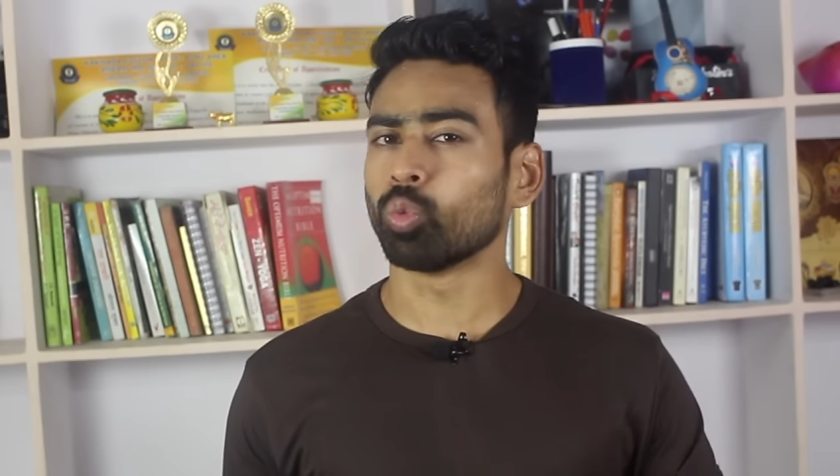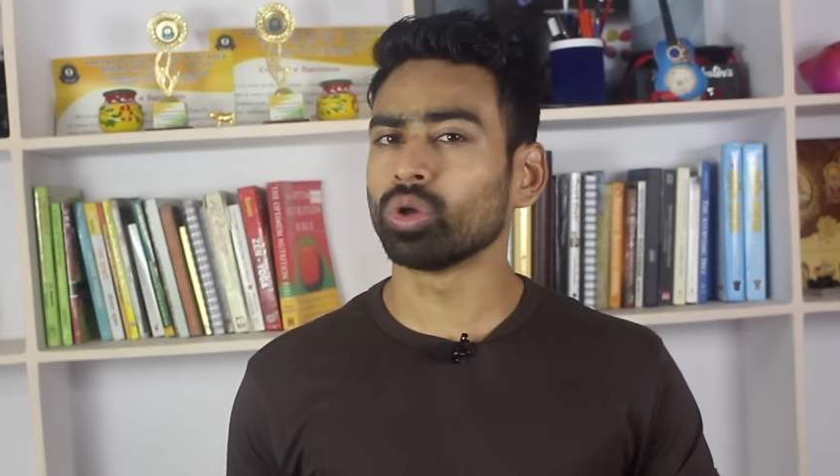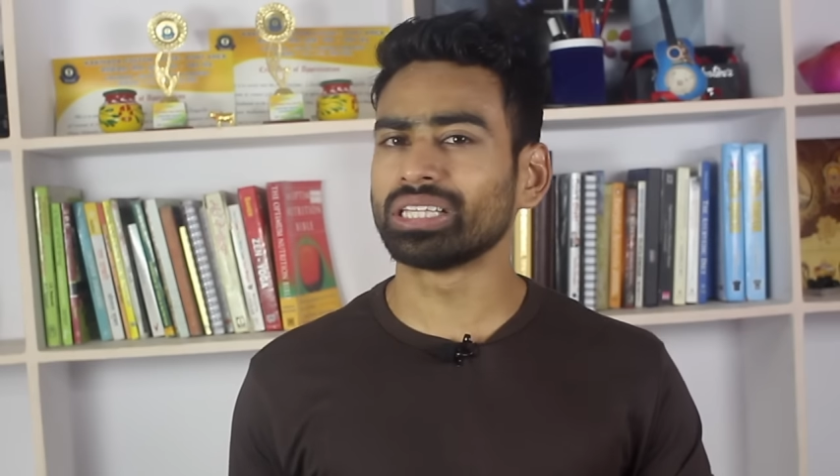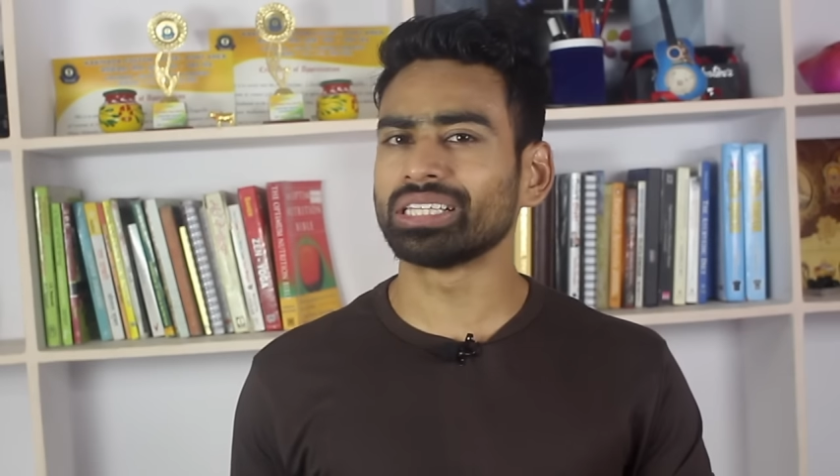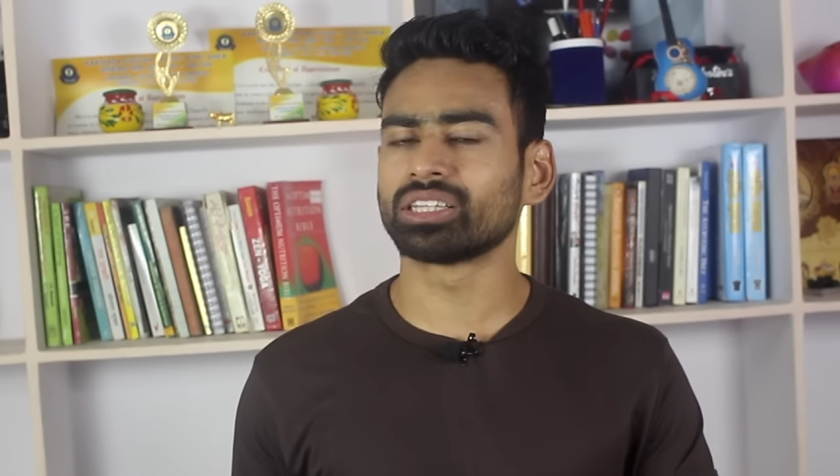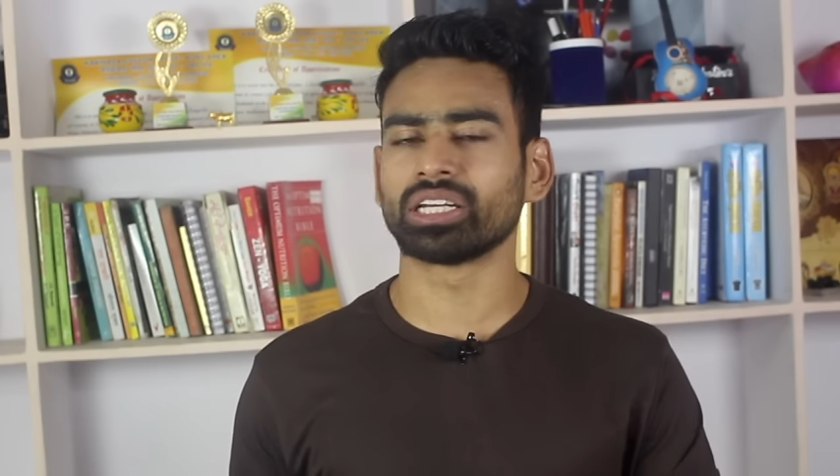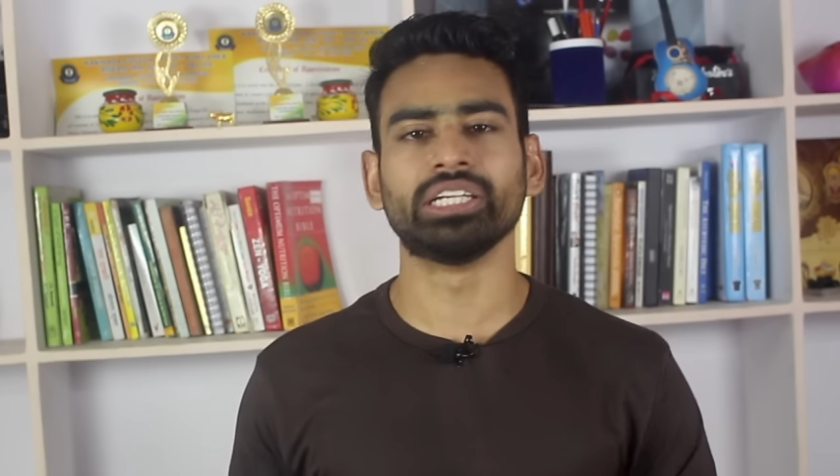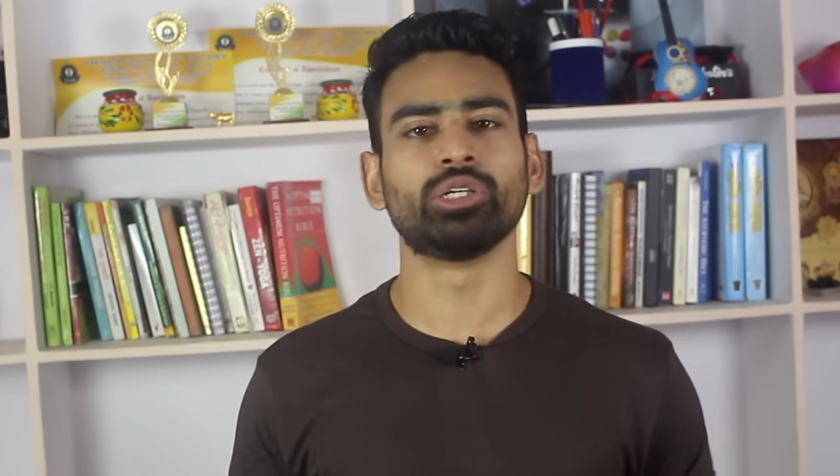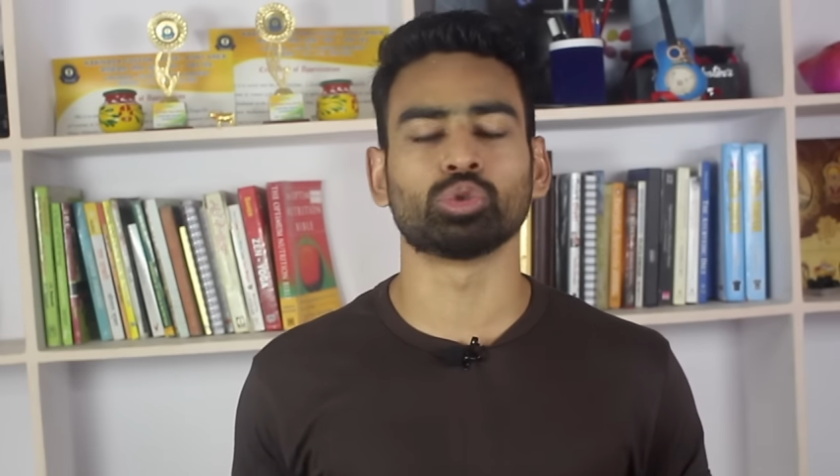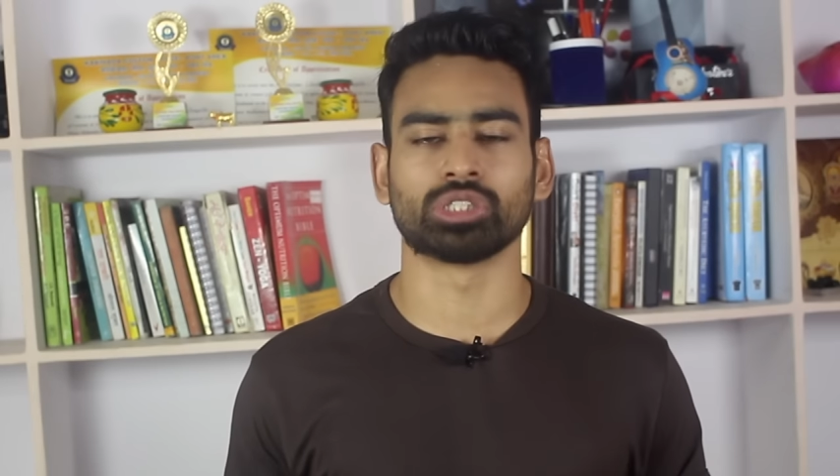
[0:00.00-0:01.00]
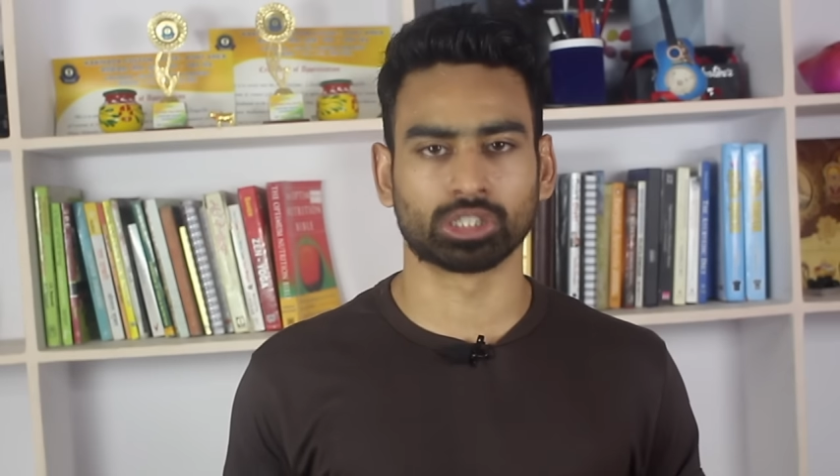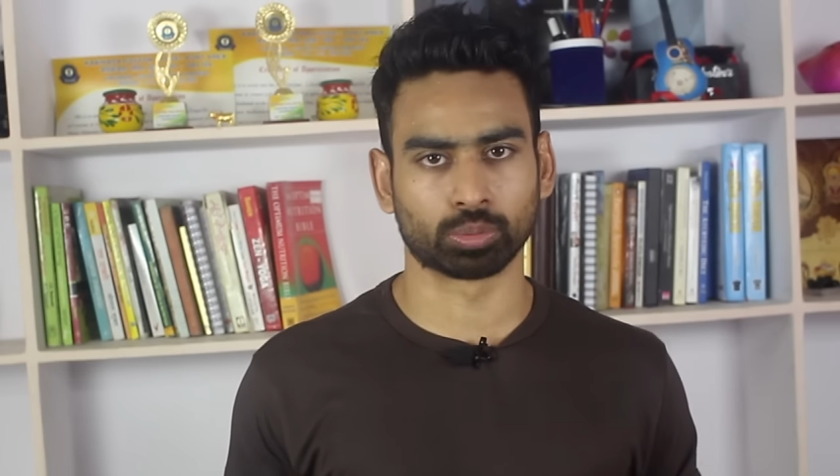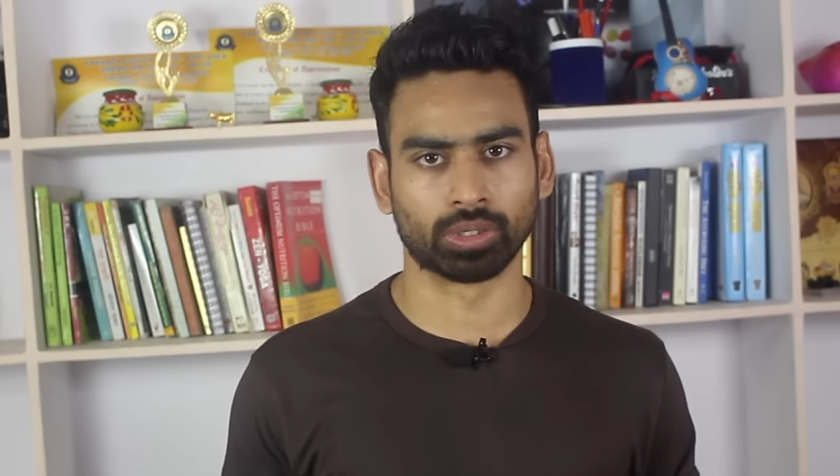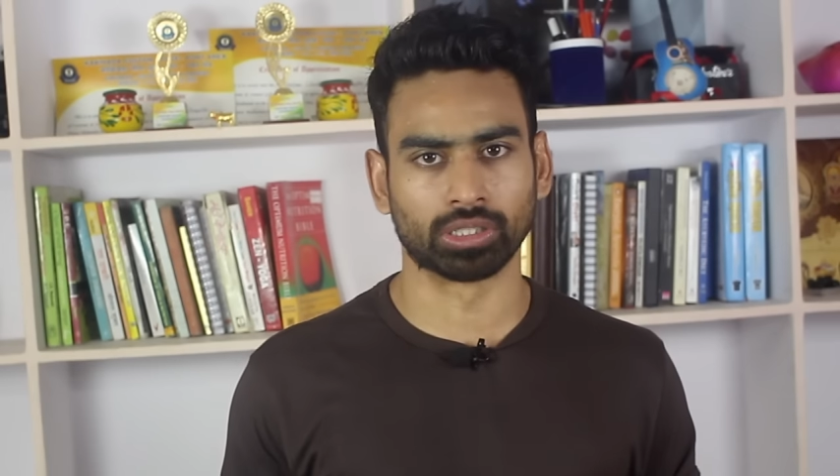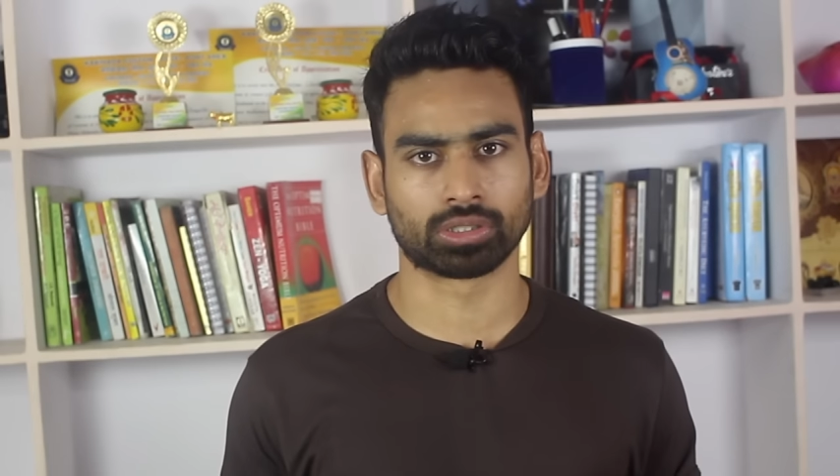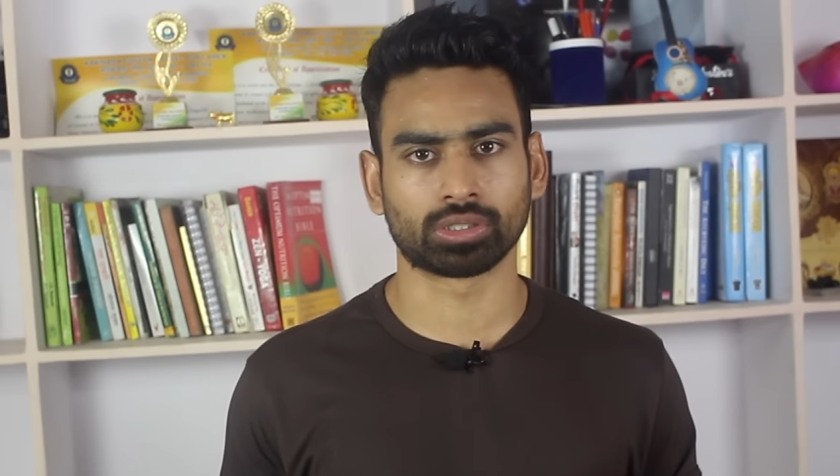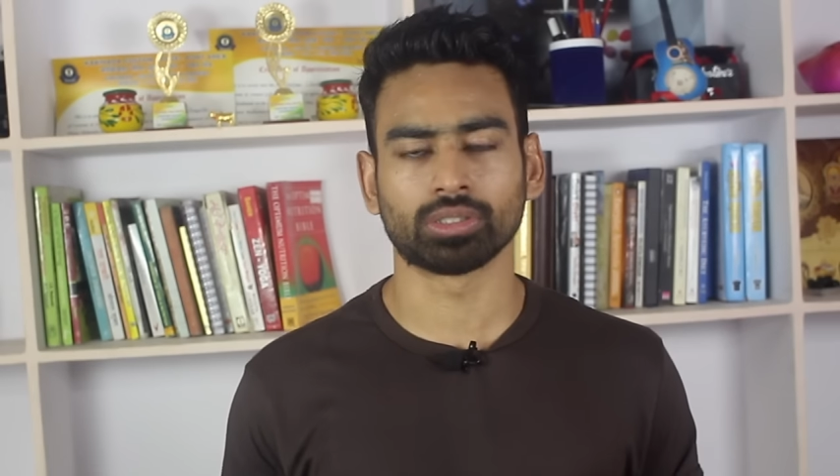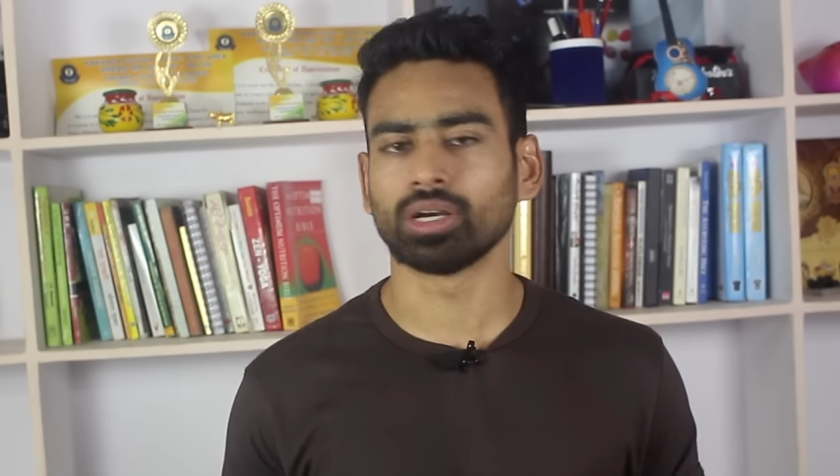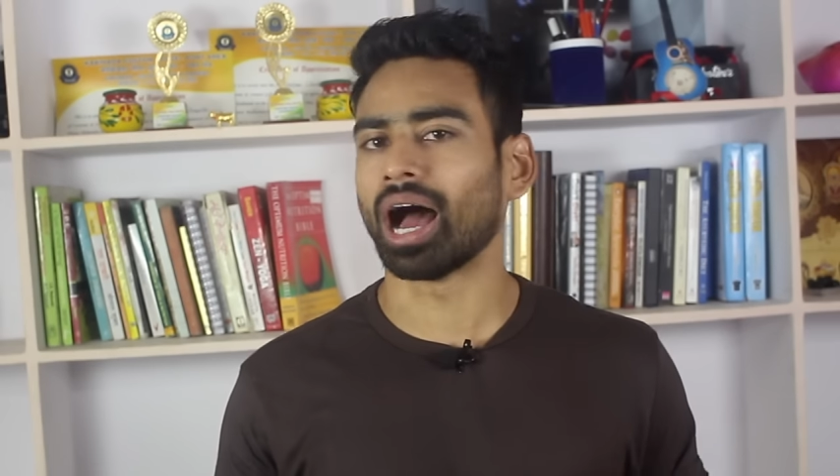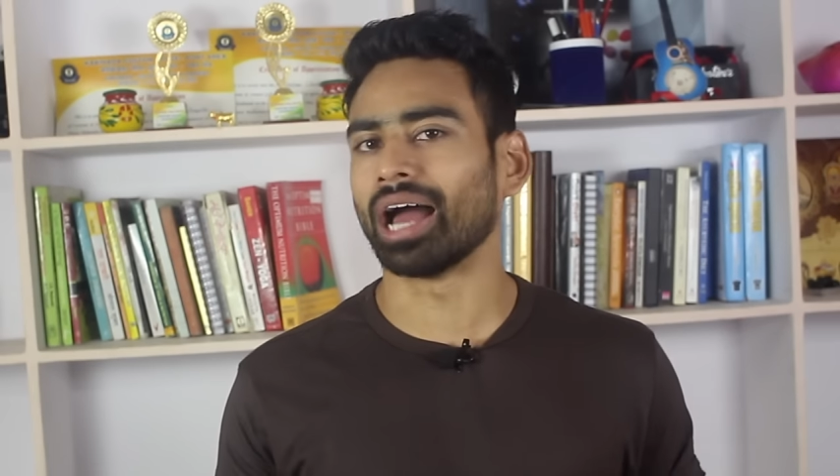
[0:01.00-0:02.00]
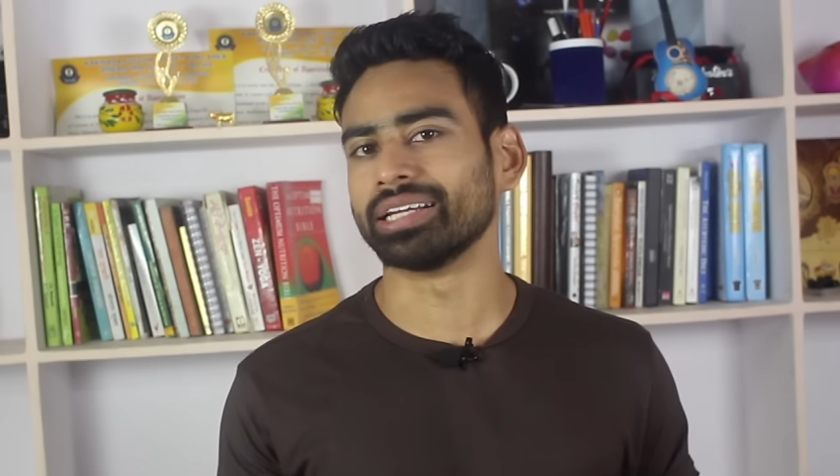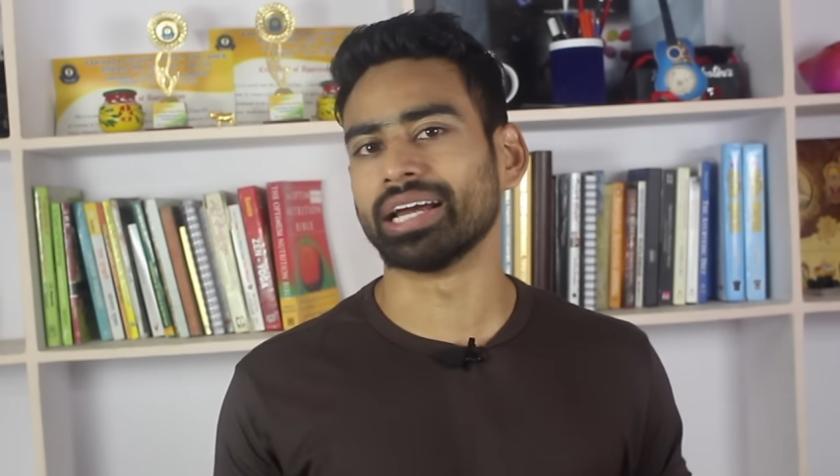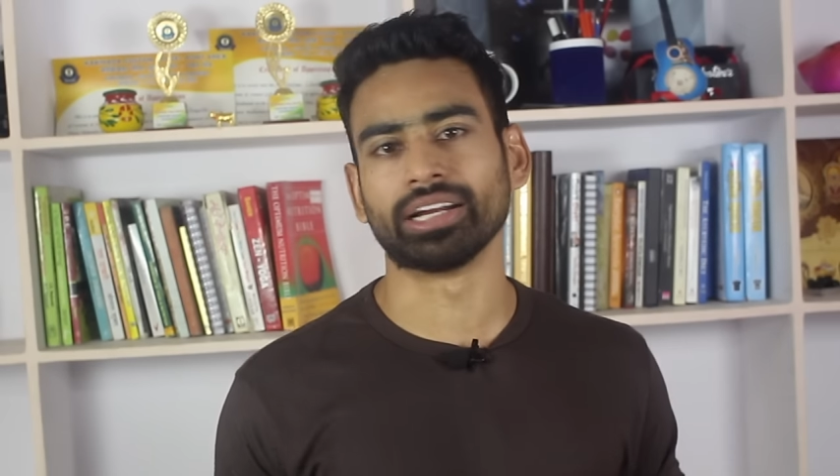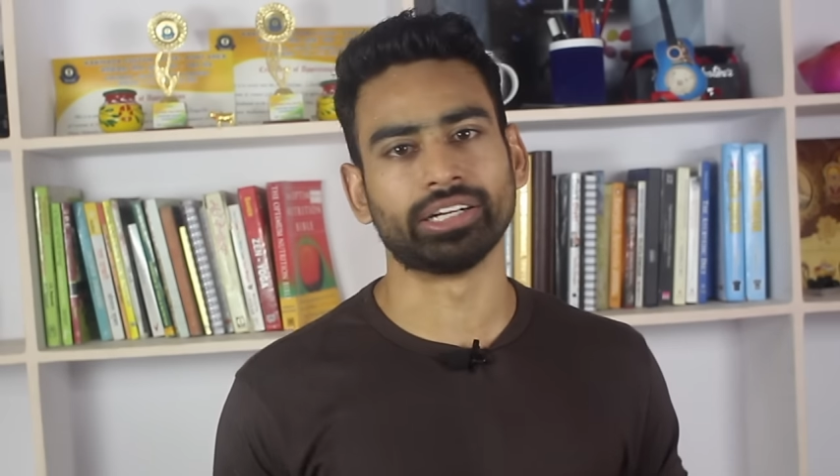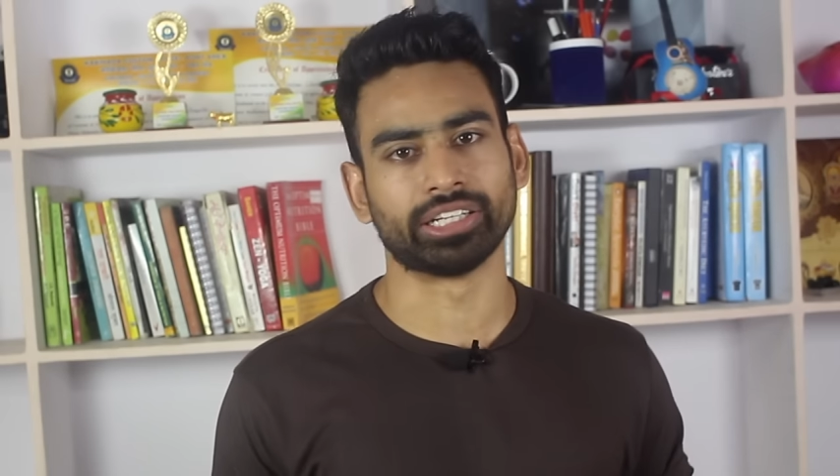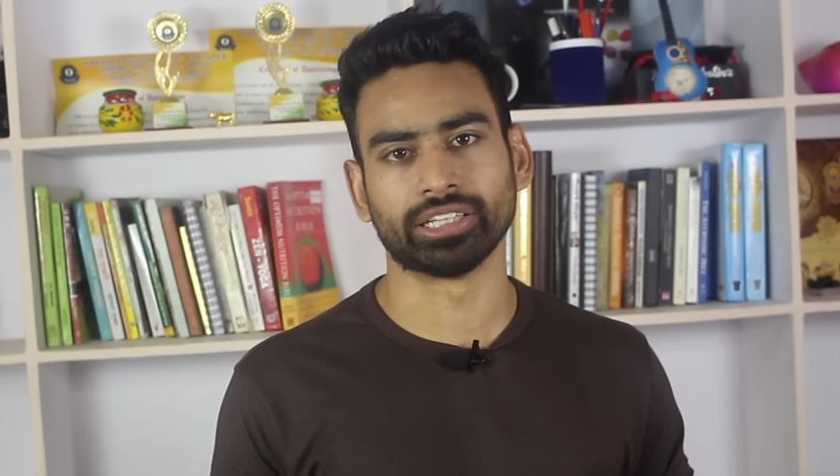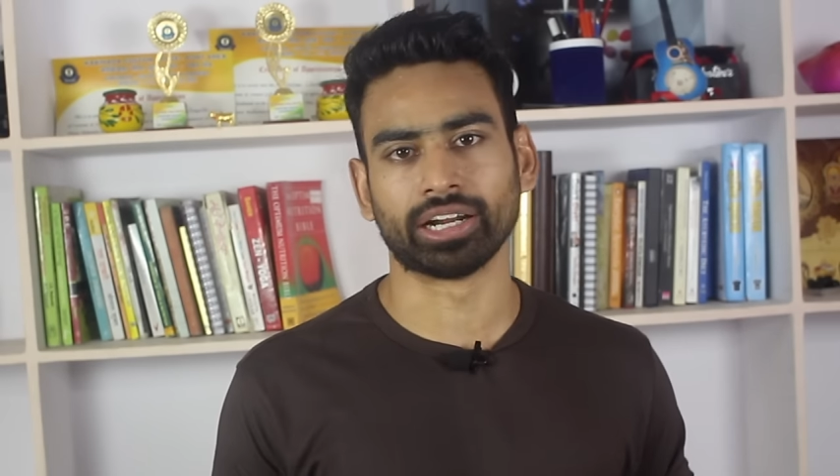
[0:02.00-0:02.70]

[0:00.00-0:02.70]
within 3 to 6 months. I guarantee